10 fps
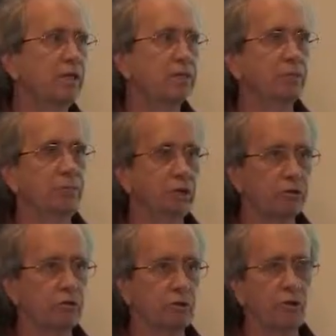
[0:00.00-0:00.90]
some
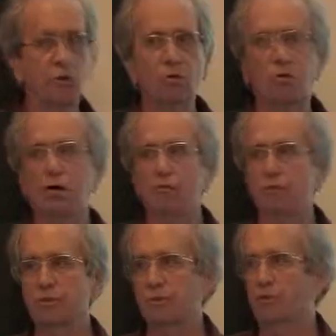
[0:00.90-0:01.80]
years ago
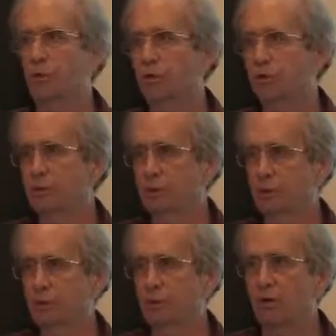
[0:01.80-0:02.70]
for a single board
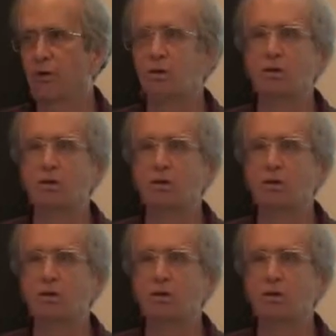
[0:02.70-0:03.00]
computer